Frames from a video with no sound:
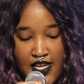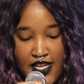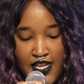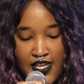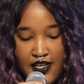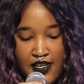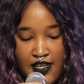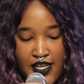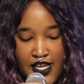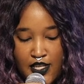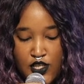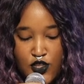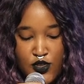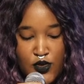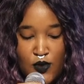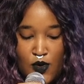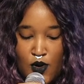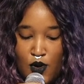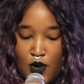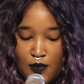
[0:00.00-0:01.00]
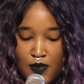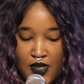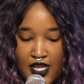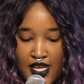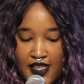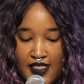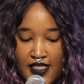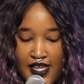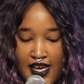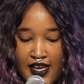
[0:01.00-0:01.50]
I didn't get to grow up
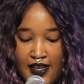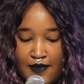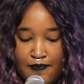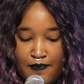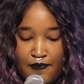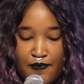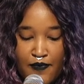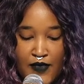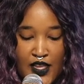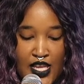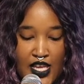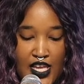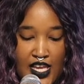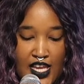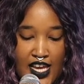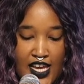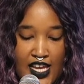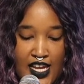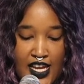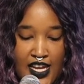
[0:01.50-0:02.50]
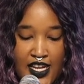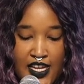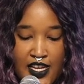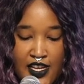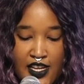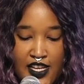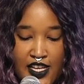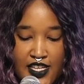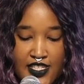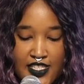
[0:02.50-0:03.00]
like that, and I
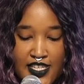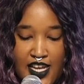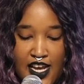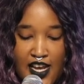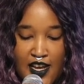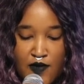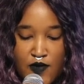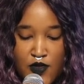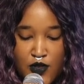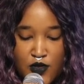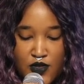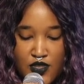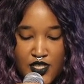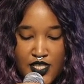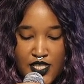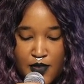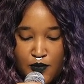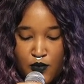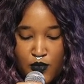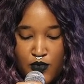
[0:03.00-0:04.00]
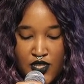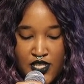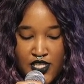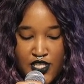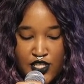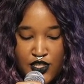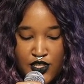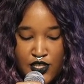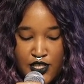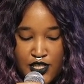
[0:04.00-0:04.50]
didn't get to have those deep
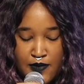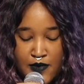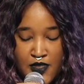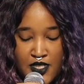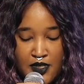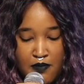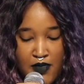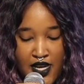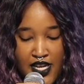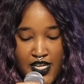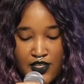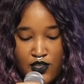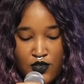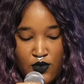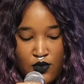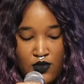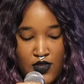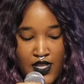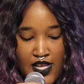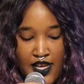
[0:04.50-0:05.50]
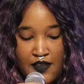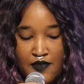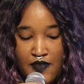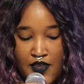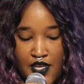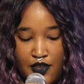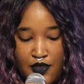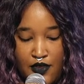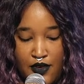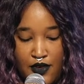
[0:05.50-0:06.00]
relationships in my adult life
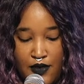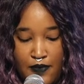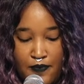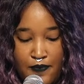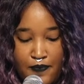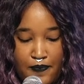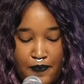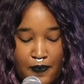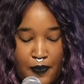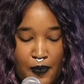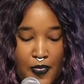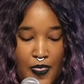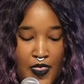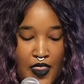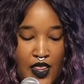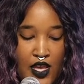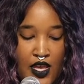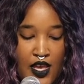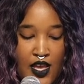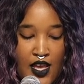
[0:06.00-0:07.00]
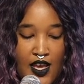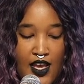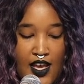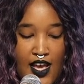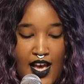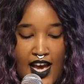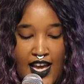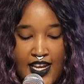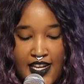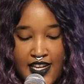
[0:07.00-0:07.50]
either.
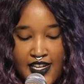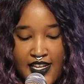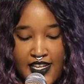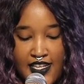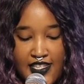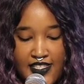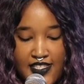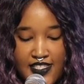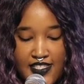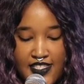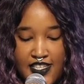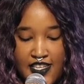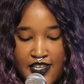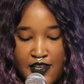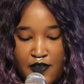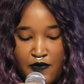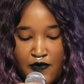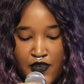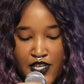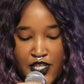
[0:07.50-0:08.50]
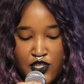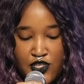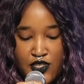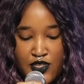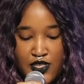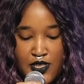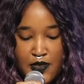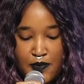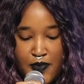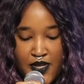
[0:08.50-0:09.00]
I didn't get to see
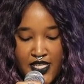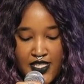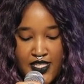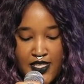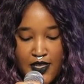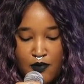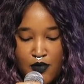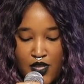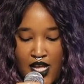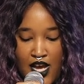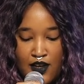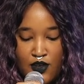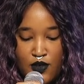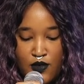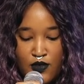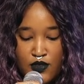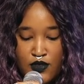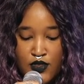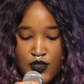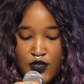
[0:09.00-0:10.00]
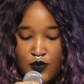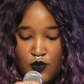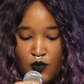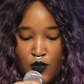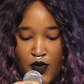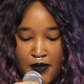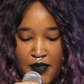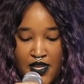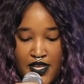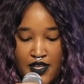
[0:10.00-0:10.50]
fiction depicting Black girls and
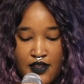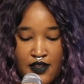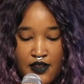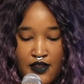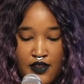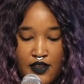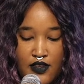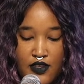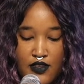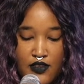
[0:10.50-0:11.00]
women